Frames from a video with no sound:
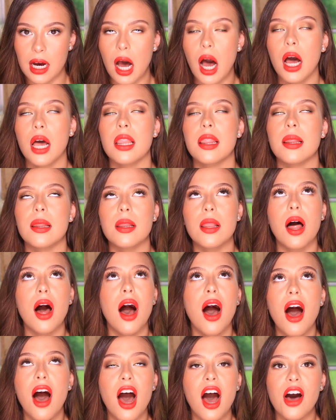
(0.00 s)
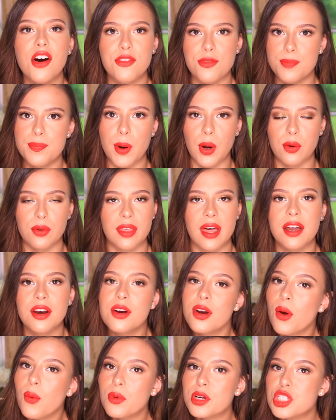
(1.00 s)
I love both. I
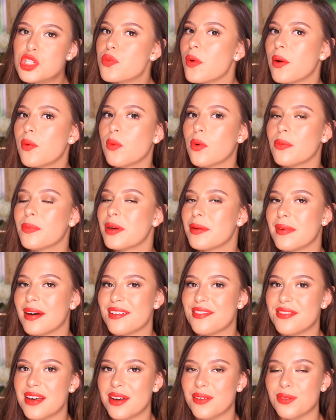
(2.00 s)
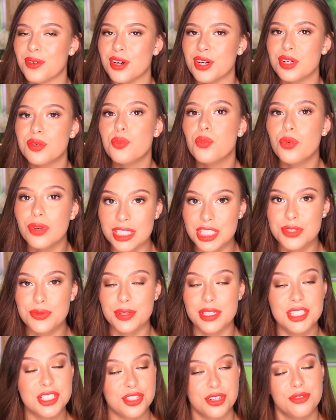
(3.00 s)
don't know which one will be my favorite. Which
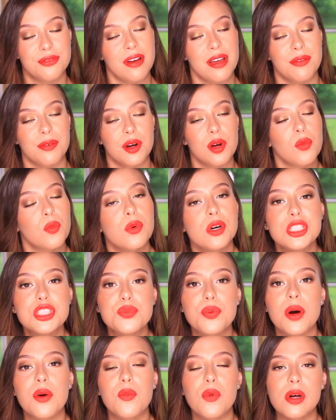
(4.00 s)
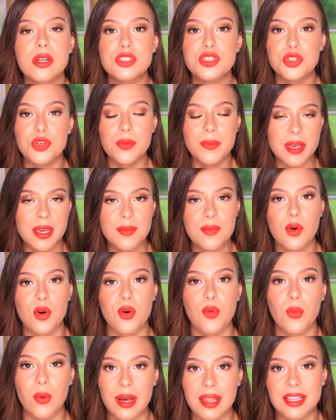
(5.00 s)
one is your favorite? Which one will you be
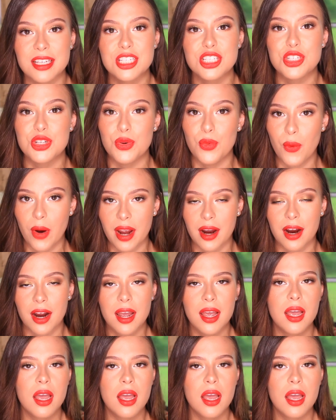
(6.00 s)
more willing to wear?